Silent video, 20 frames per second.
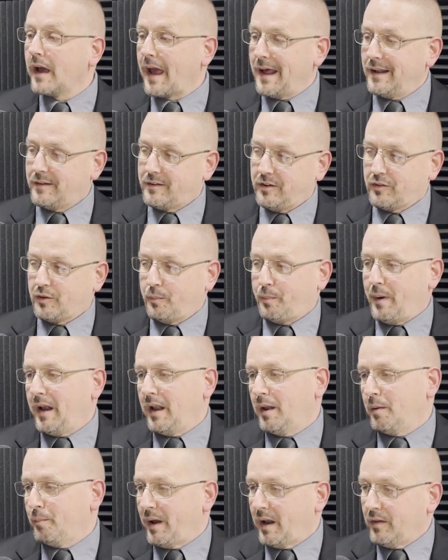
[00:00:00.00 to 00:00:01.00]

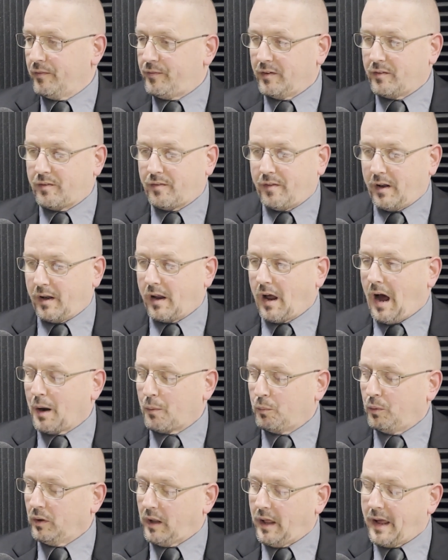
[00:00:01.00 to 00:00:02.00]
anticipated benefits that God
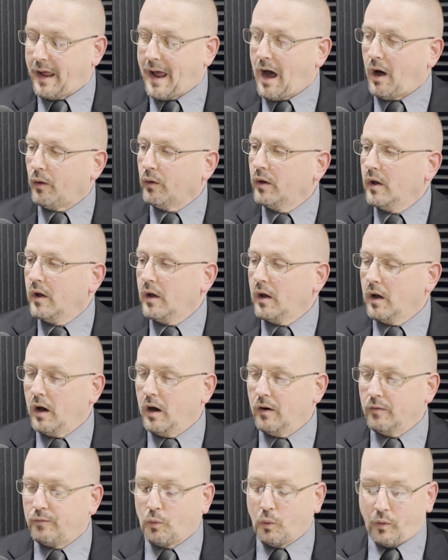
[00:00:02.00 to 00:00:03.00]
will lay out
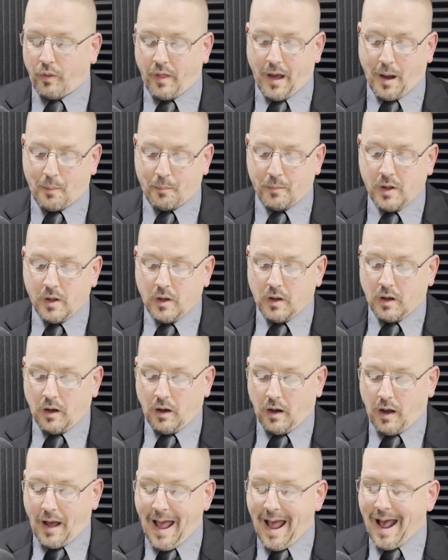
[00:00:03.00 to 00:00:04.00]
uh, for them uh,